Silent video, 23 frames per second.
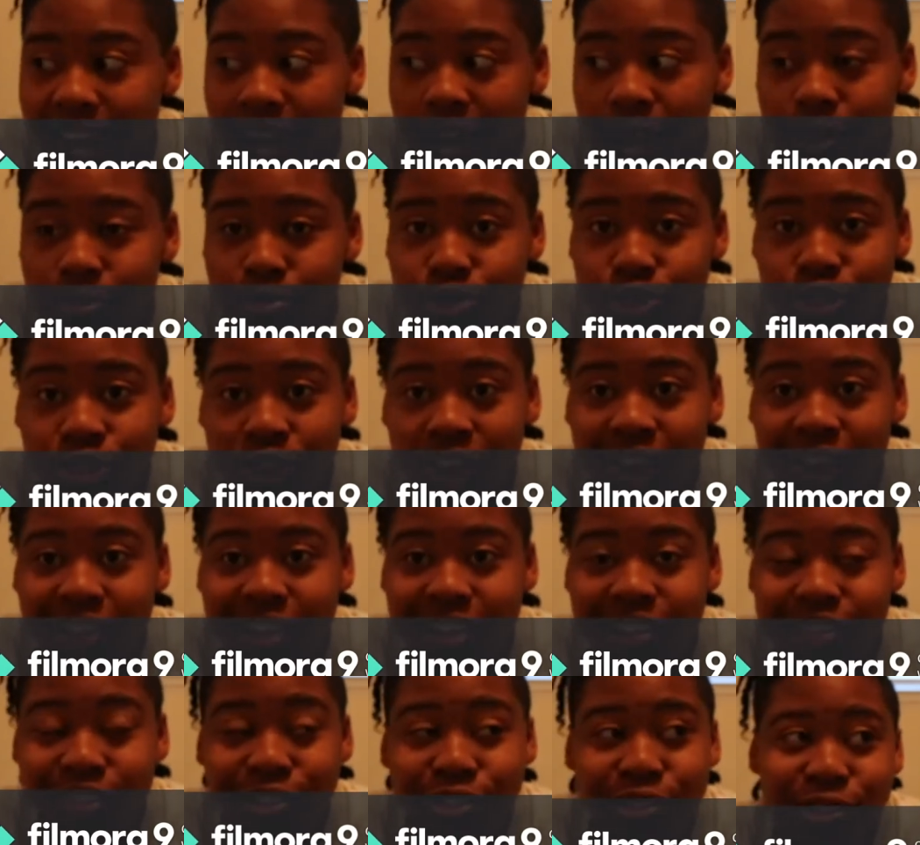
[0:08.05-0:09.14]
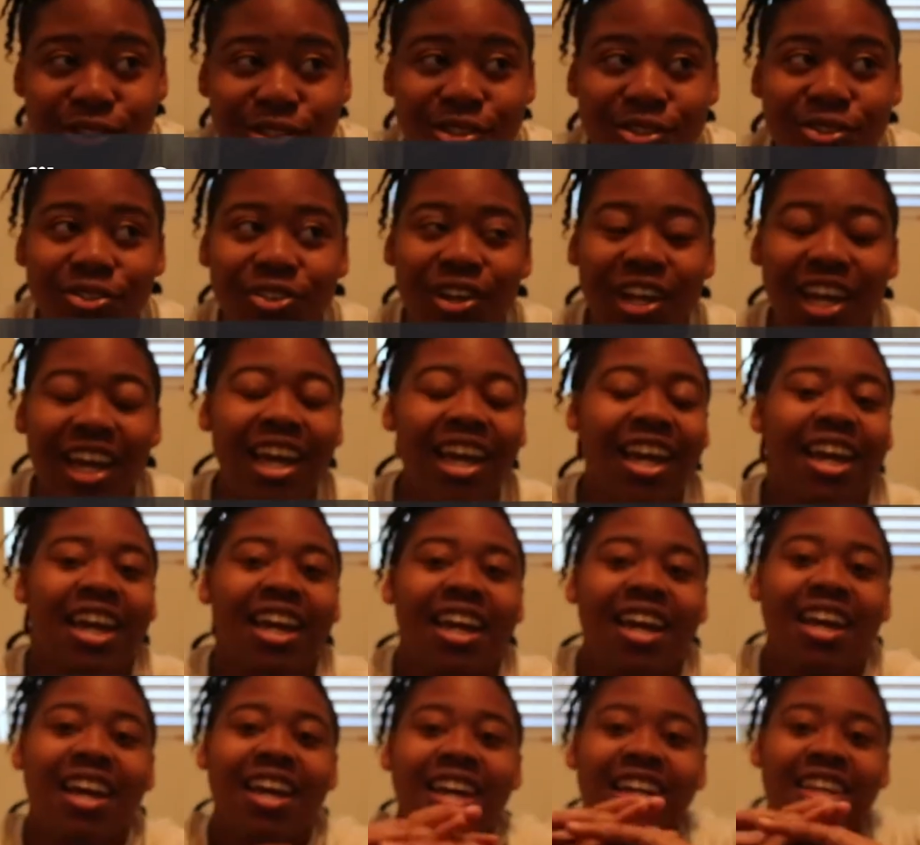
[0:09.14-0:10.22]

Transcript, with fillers: I'm trying to do a